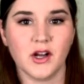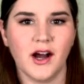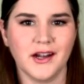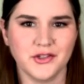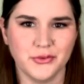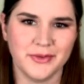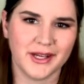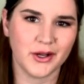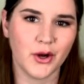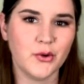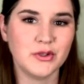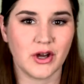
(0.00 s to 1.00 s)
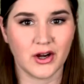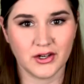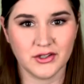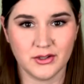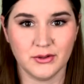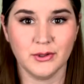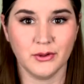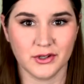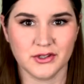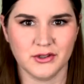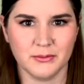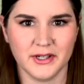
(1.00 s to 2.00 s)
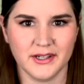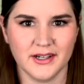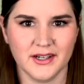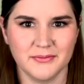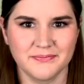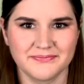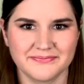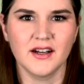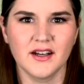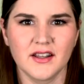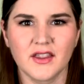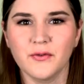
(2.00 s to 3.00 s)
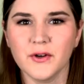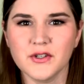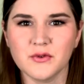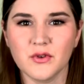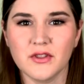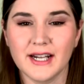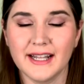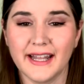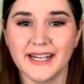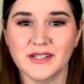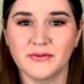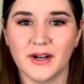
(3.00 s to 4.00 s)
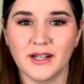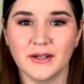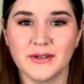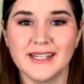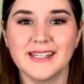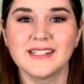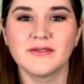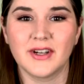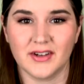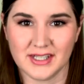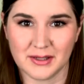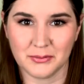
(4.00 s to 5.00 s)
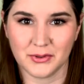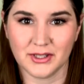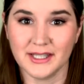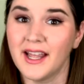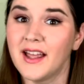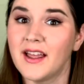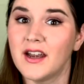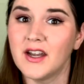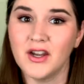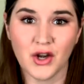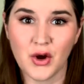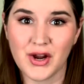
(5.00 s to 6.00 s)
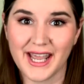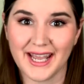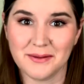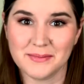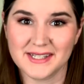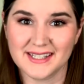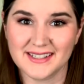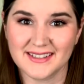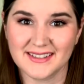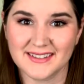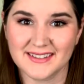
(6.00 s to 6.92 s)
costume that goes onto your superhero. The first rule that I like to follow is very simple. No capes.